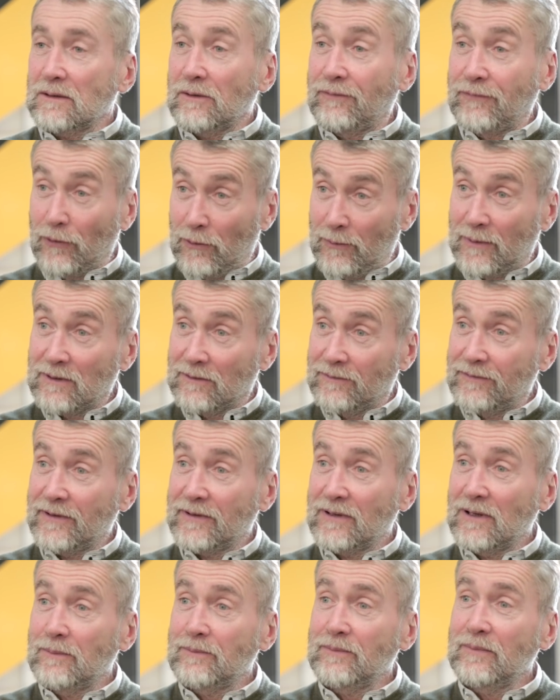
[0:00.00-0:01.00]
The foreman for
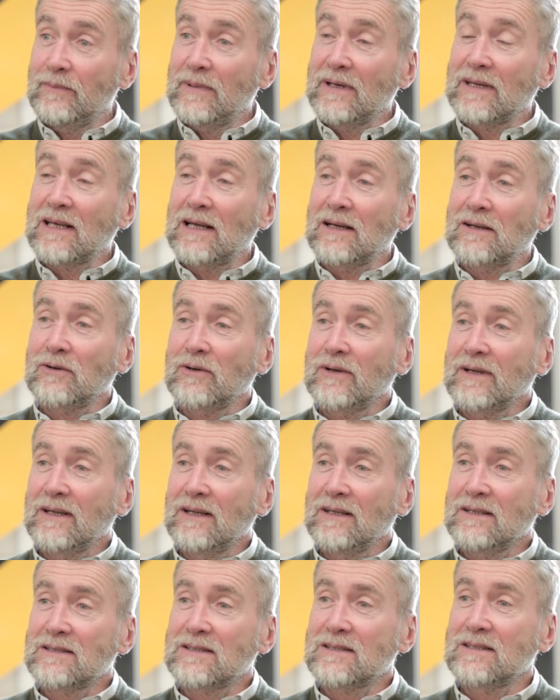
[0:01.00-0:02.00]
the media category
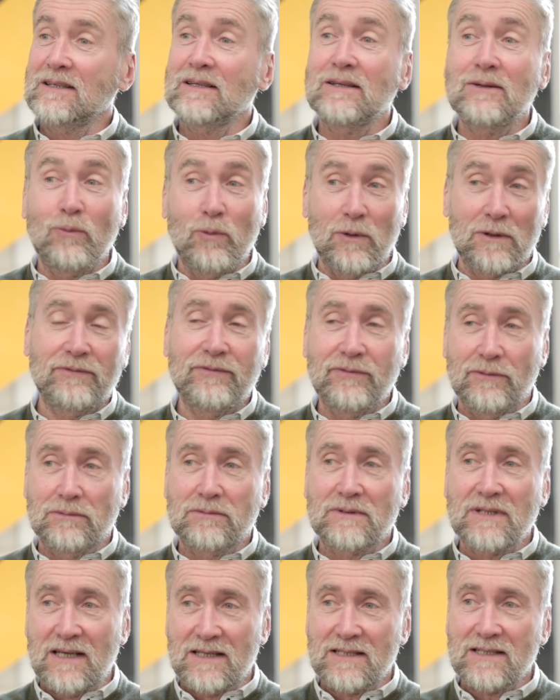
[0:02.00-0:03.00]
is the wonderful
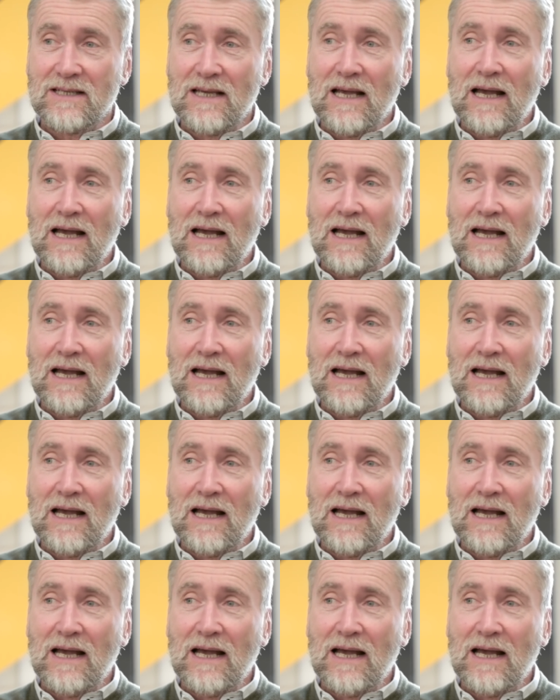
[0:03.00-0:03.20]
Tess